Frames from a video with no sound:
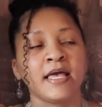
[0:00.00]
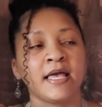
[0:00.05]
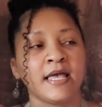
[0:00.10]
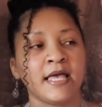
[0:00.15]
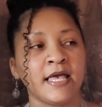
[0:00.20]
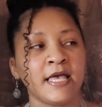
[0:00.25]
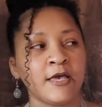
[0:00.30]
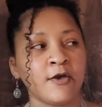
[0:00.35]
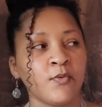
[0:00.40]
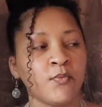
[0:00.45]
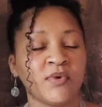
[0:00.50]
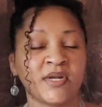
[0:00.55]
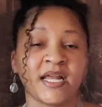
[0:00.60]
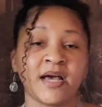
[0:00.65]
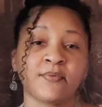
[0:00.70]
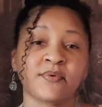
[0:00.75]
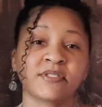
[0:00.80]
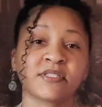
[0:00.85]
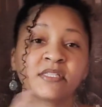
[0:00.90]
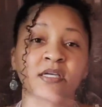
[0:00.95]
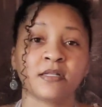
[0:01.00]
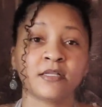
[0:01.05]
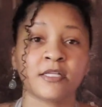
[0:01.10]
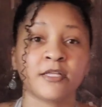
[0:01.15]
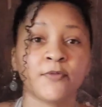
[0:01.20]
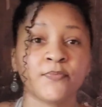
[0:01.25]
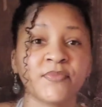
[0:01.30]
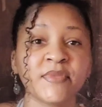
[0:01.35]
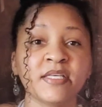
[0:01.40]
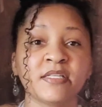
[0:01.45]
and when I was telling
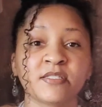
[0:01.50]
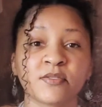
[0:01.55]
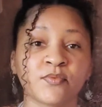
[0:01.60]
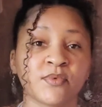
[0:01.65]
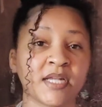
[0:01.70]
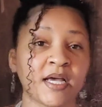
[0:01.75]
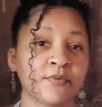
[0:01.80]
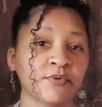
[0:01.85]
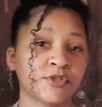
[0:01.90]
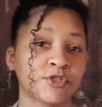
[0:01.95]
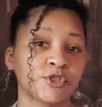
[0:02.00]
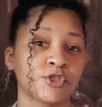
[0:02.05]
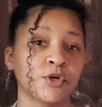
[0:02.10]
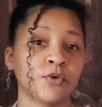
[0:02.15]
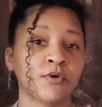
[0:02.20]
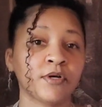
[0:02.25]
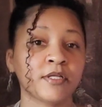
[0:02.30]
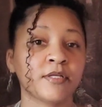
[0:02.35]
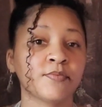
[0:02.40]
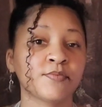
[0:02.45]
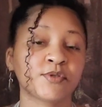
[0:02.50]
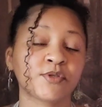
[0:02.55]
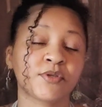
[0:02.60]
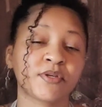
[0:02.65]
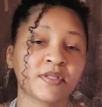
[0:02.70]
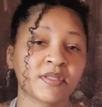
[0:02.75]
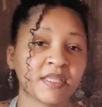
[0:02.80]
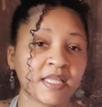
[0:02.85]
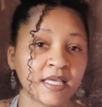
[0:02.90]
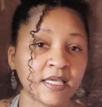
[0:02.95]
him this and when I was showing him
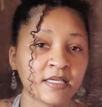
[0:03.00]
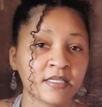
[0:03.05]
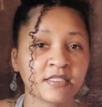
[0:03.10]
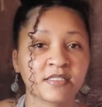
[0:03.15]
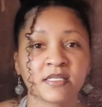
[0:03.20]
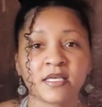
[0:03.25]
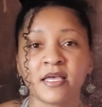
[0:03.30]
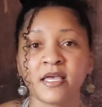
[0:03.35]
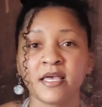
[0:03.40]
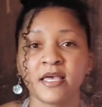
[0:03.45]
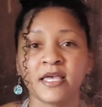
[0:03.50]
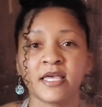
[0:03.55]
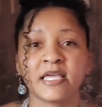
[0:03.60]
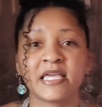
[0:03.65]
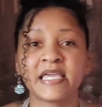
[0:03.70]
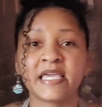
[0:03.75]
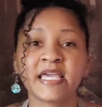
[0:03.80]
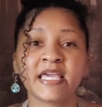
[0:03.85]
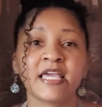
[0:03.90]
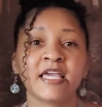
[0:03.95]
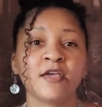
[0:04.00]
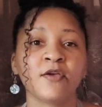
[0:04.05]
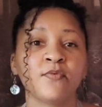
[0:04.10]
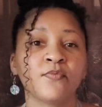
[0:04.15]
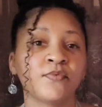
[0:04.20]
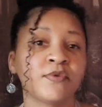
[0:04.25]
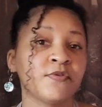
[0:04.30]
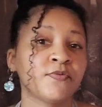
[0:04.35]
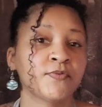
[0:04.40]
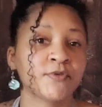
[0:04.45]
certain things, he
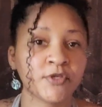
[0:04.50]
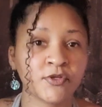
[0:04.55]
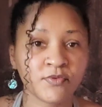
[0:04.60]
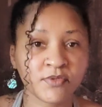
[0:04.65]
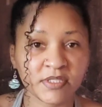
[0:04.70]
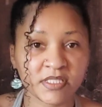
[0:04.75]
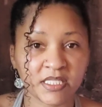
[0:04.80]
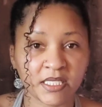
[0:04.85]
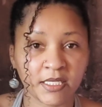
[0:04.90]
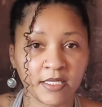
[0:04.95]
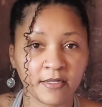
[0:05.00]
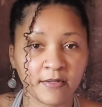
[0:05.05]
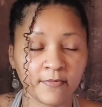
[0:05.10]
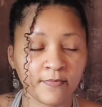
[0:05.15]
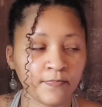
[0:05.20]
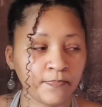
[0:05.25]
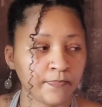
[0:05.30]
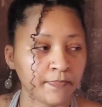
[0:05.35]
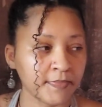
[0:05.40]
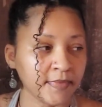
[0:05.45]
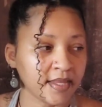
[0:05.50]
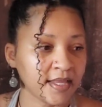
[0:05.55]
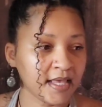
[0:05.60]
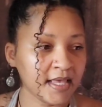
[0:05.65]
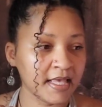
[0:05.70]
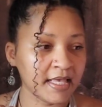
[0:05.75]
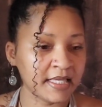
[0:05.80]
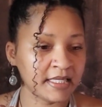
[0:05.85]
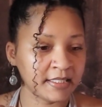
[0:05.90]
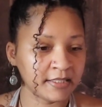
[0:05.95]
refused it.
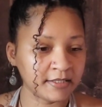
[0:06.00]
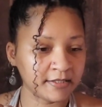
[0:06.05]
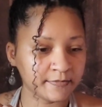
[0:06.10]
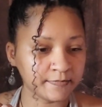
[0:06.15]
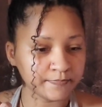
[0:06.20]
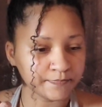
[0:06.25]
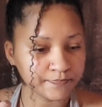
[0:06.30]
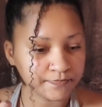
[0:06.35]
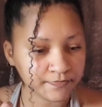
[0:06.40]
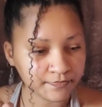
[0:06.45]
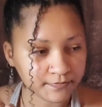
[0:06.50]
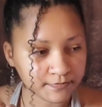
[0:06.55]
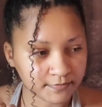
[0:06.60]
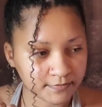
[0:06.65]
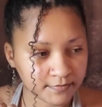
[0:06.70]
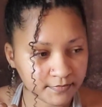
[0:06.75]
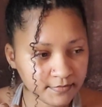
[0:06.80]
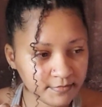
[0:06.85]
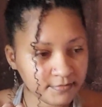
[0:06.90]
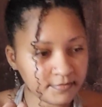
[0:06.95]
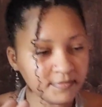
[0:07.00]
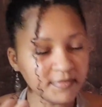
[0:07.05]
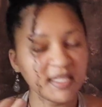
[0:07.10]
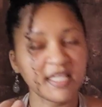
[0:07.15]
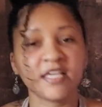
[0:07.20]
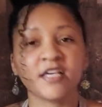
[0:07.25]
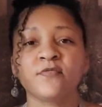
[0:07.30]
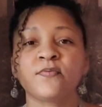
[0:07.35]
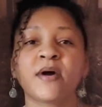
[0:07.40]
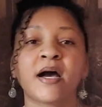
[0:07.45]
And
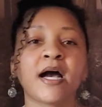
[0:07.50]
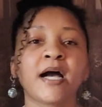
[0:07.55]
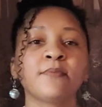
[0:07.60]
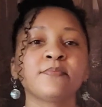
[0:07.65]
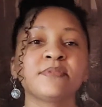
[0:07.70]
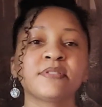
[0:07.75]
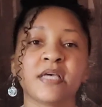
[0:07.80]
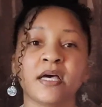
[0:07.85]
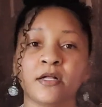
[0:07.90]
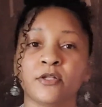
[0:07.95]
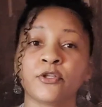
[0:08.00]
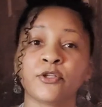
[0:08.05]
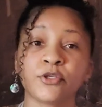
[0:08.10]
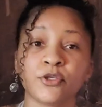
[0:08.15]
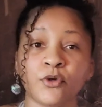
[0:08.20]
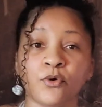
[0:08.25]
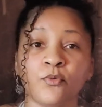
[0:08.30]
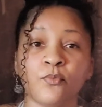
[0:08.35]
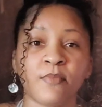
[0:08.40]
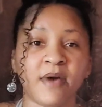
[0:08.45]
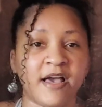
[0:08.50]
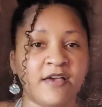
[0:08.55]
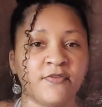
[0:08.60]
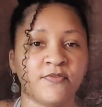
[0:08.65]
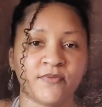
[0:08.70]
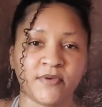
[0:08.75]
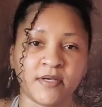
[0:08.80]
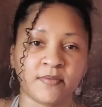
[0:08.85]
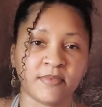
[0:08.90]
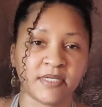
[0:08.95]
if I'm telling you my
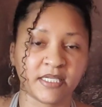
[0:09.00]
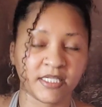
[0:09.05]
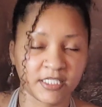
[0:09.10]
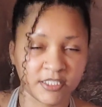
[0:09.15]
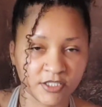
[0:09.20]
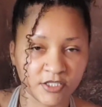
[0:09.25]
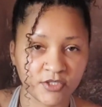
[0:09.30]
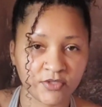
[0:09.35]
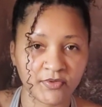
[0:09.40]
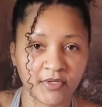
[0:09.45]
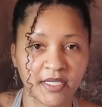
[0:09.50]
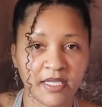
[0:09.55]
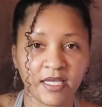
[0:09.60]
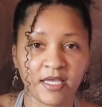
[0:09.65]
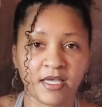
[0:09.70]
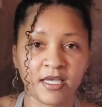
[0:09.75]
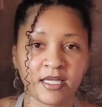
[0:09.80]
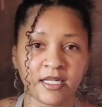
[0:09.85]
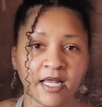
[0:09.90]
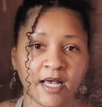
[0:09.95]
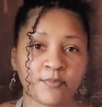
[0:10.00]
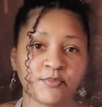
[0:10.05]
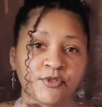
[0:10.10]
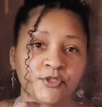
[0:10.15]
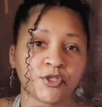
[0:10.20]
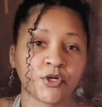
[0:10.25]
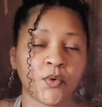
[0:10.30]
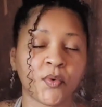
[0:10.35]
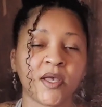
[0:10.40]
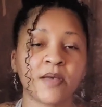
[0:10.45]
family history and I'm
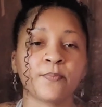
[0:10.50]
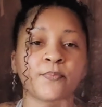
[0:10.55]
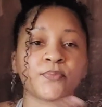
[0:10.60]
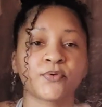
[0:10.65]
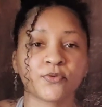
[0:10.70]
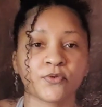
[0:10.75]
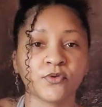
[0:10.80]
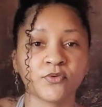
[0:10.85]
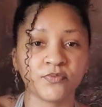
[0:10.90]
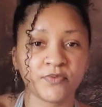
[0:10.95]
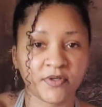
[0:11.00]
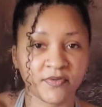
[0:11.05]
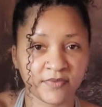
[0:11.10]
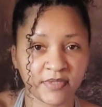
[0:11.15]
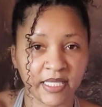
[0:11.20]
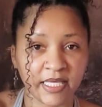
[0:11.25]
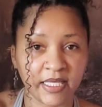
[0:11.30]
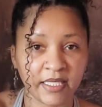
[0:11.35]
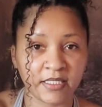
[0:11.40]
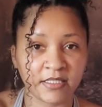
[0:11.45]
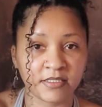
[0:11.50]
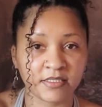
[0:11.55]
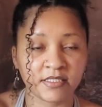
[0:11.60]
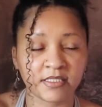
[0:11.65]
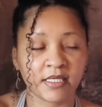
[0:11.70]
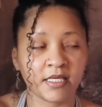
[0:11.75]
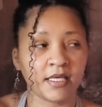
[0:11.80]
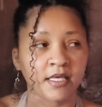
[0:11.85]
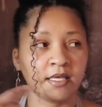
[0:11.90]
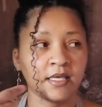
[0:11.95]
showing proof of things
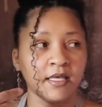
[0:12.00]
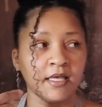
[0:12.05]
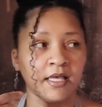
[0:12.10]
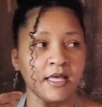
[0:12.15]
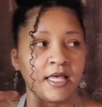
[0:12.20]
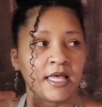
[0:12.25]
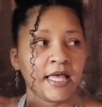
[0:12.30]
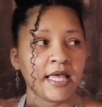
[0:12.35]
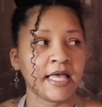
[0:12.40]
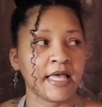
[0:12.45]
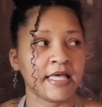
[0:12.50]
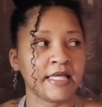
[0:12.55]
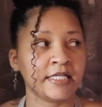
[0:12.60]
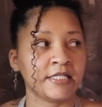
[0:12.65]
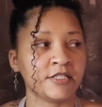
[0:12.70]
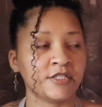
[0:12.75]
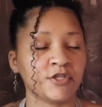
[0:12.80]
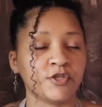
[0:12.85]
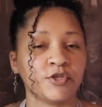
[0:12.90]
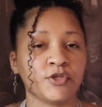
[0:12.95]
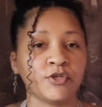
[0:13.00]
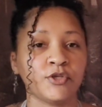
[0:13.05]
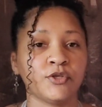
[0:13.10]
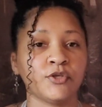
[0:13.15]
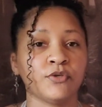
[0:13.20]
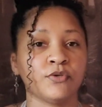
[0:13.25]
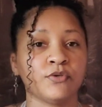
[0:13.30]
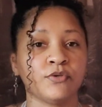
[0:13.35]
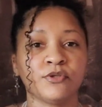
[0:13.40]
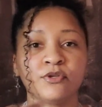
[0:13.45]
and
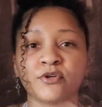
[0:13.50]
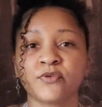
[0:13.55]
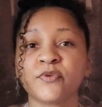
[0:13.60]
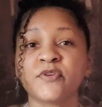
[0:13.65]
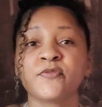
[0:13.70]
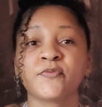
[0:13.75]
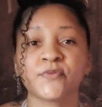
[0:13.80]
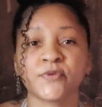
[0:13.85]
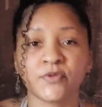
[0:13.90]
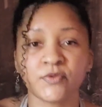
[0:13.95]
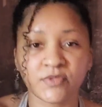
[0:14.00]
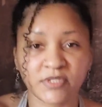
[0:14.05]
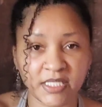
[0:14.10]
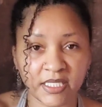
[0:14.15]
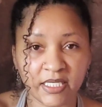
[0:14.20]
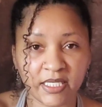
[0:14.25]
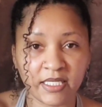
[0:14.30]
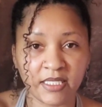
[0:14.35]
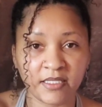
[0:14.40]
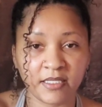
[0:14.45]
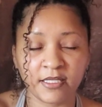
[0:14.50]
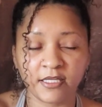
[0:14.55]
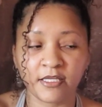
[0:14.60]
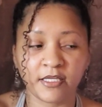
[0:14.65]
you're refusing it,